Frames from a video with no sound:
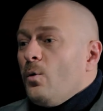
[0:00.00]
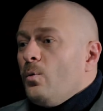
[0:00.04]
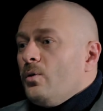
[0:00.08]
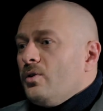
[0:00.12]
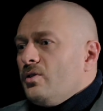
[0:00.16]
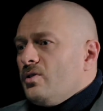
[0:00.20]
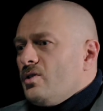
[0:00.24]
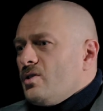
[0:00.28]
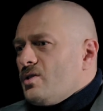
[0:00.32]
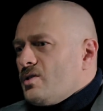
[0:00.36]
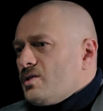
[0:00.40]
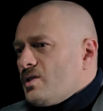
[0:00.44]
when
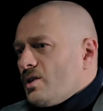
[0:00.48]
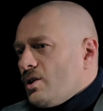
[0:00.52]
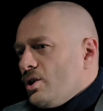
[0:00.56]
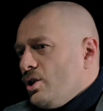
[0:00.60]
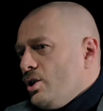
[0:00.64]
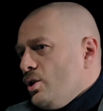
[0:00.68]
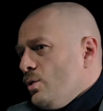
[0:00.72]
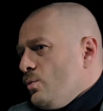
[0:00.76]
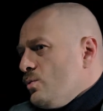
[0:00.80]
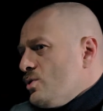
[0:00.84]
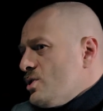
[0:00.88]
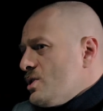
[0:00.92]
there's a
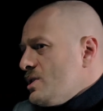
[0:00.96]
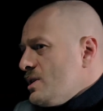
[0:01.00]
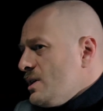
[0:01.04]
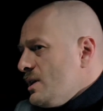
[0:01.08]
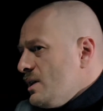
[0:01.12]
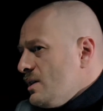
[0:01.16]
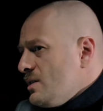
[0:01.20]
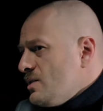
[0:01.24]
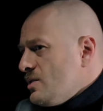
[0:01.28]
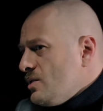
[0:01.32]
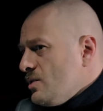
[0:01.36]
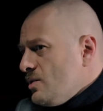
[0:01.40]
huge
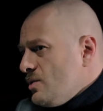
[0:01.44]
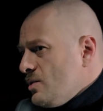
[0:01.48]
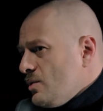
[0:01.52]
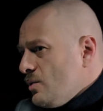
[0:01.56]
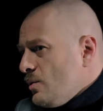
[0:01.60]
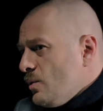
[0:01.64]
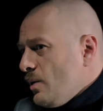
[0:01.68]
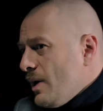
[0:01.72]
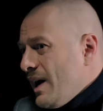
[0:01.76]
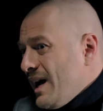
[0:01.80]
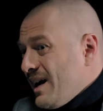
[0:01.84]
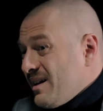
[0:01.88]
need to
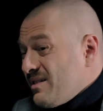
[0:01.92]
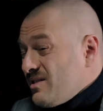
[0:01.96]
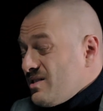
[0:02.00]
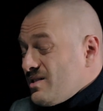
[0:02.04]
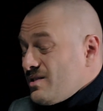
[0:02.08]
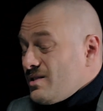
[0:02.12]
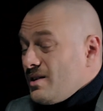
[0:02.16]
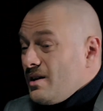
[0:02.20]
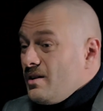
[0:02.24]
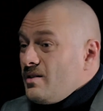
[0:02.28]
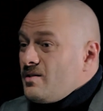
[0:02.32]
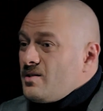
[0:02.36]
do
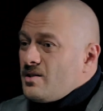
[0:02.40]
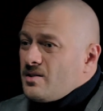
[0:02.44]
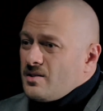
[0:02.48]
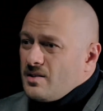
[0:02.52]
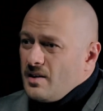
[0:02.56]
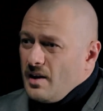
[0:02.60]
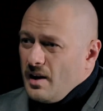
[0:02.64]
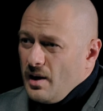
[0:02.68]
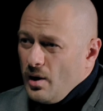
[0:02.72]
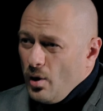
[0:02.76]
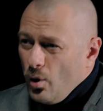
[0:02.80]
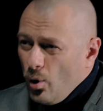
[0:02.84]
exercises
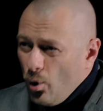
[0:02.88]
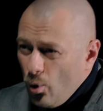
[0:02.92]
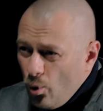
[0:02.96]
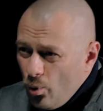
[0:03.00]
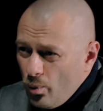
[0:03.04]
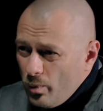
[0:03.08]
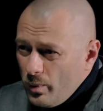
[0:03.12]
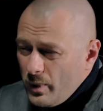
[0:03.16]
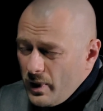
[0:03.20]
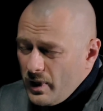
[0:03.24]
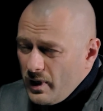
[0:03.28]
at home,